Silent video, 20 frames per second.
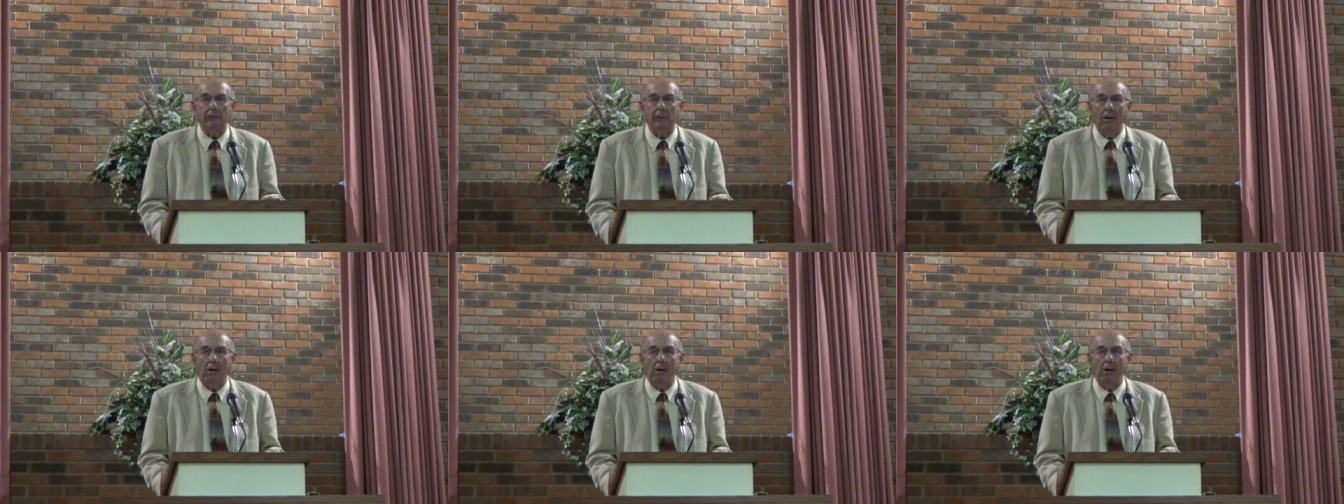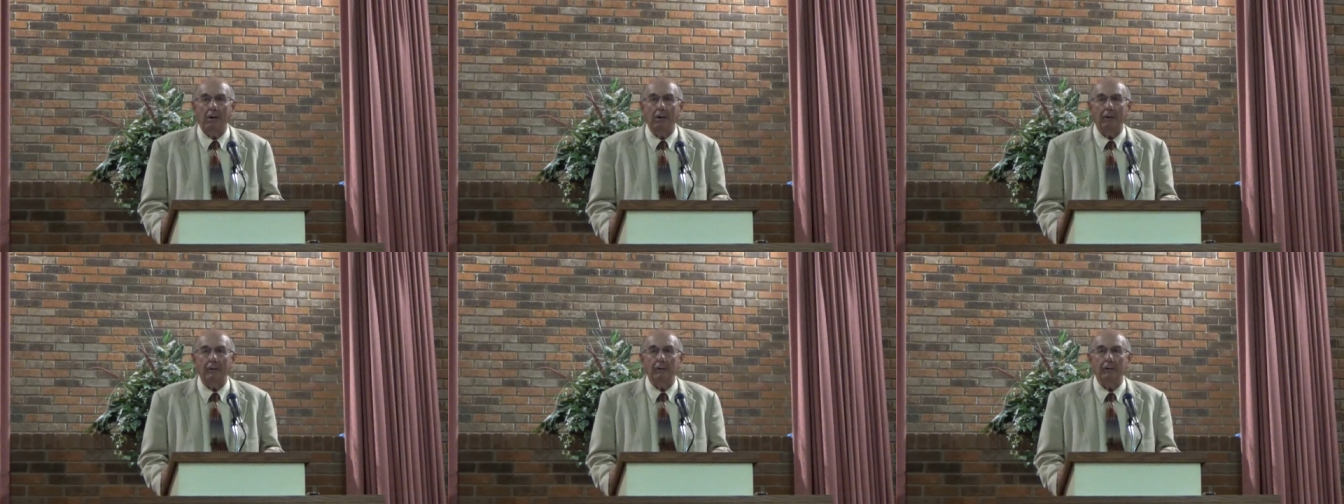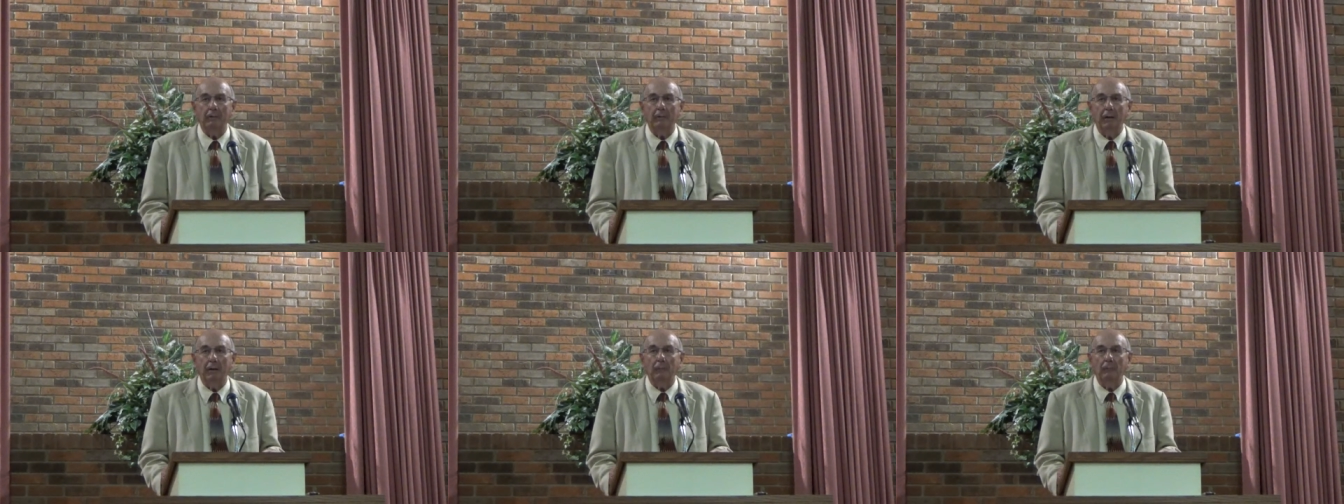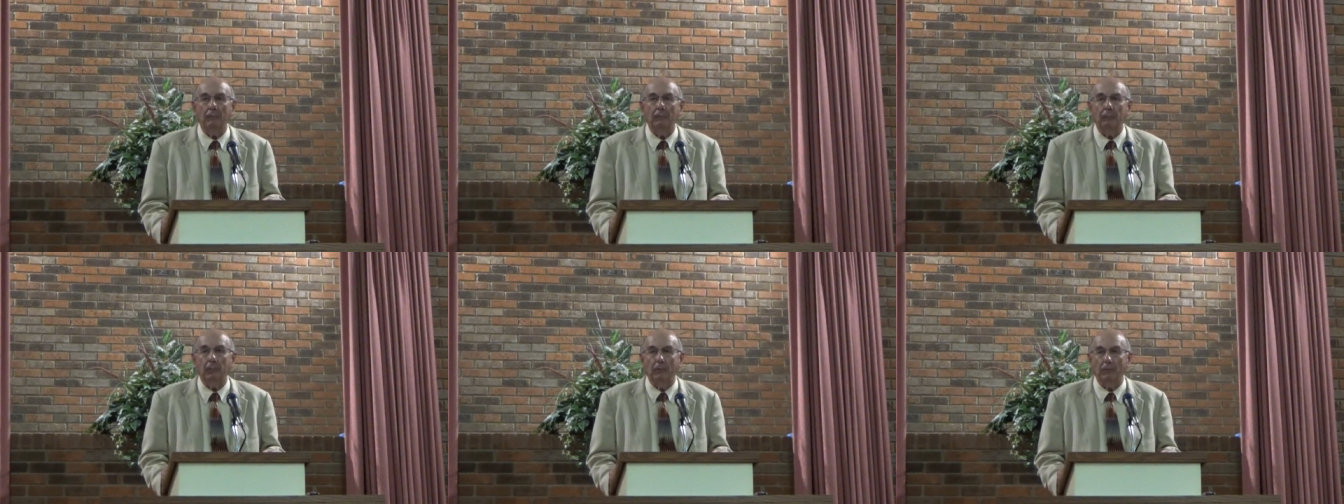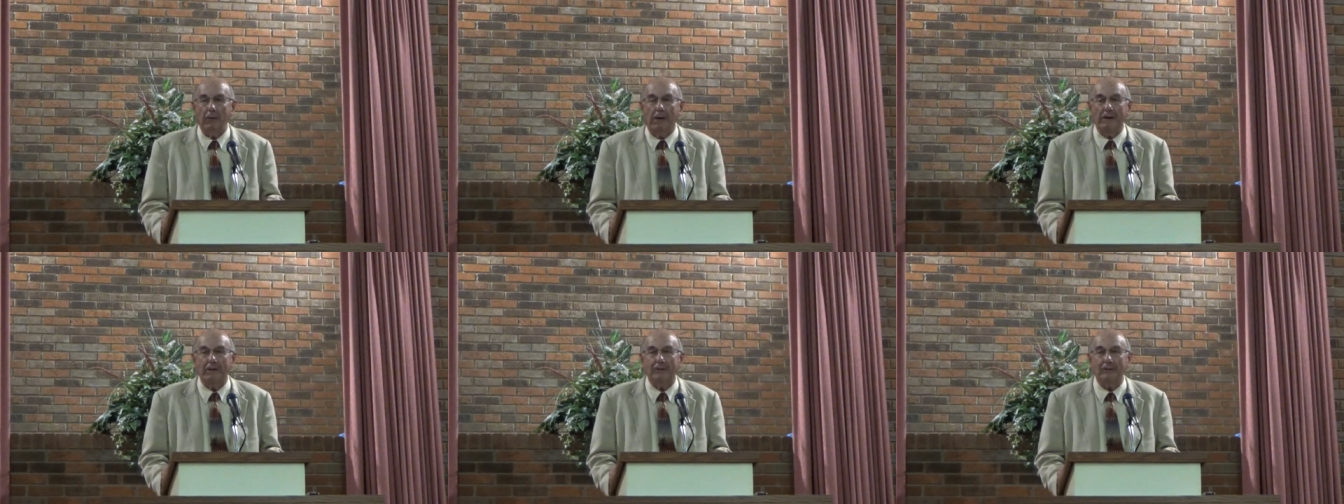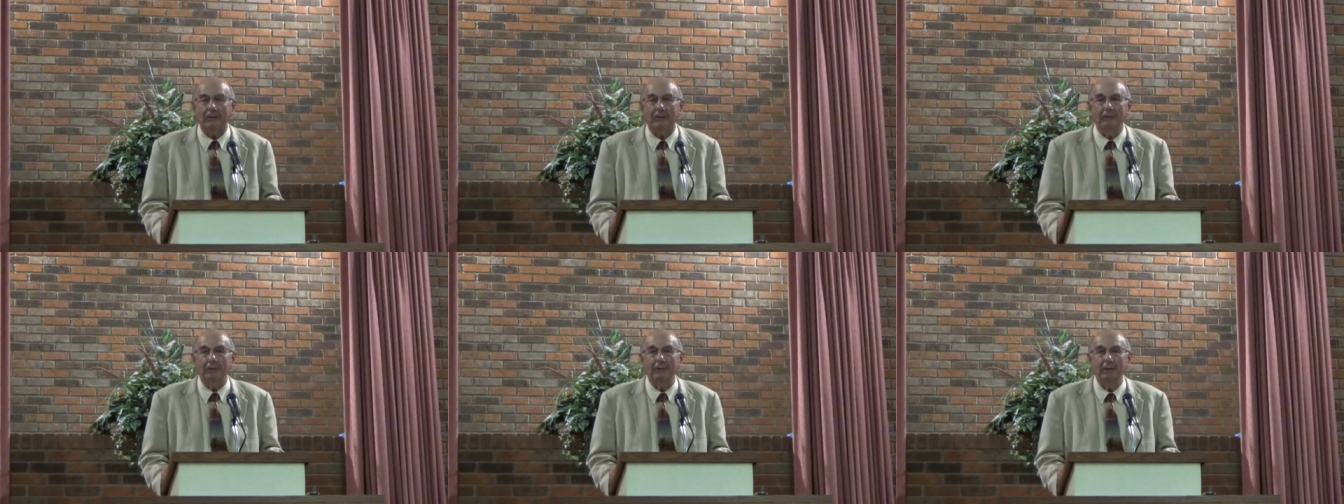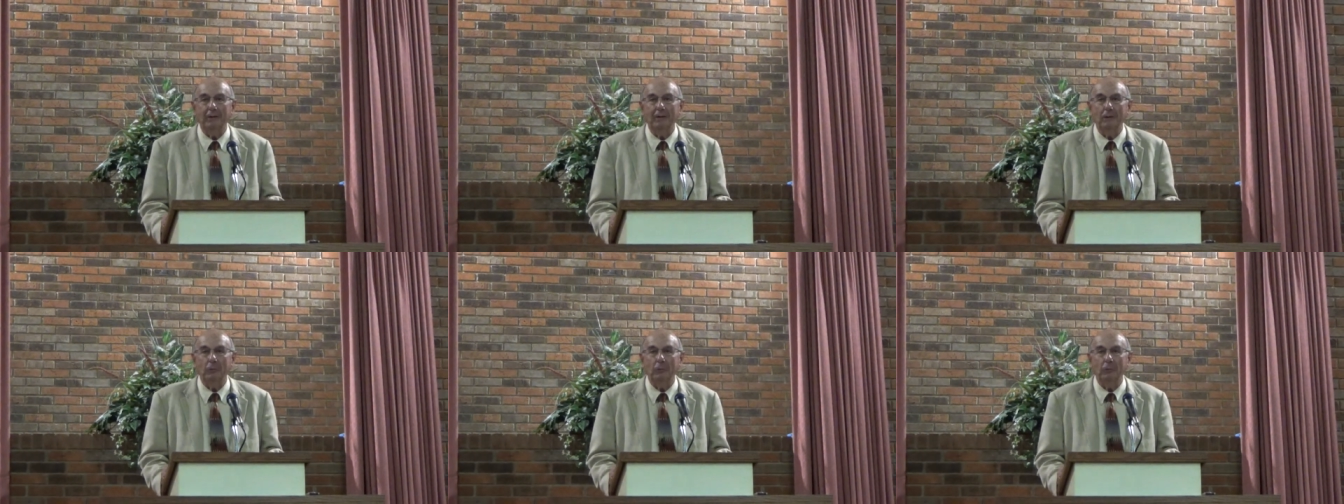of God, of perfection.